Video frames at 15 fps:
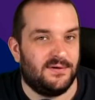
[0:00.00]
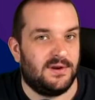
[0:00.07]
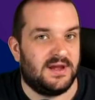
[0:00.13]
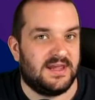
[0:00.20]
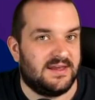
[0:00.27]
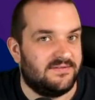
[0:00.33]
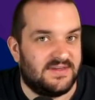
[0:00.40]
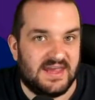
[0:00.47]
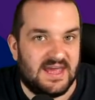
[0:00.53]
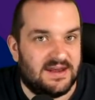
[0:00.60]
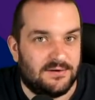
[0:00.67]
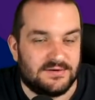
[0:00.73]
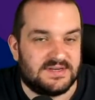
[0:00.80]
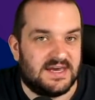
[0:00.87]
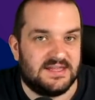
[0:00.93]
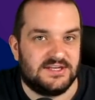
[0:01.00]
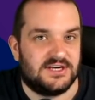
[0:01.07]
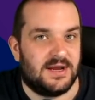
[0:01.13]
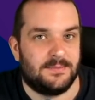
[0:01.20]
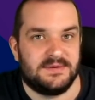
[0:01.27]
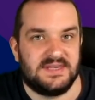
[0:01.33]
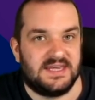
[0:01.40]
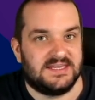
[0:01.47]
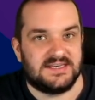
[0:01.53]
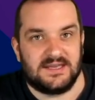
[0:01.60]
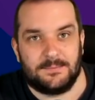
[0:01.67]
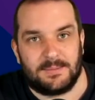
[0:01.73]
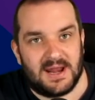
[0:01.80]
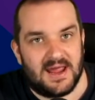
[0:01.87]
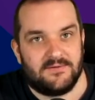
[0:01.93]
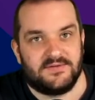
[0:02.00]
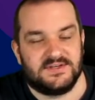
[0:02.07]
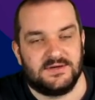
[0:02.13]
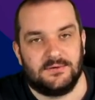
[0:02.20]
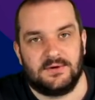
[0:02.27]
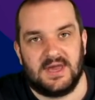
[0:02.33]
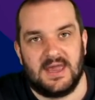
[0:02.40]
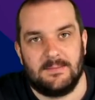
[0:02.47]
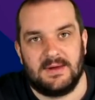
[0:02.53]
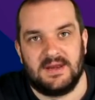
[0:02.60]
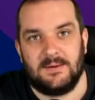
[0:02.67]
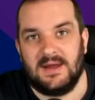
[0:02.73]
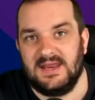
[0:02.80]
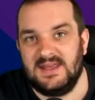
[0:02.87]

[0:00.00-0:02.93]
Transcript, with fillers: like if they get knocked out of the Champions League, he's going to play every single game anyway.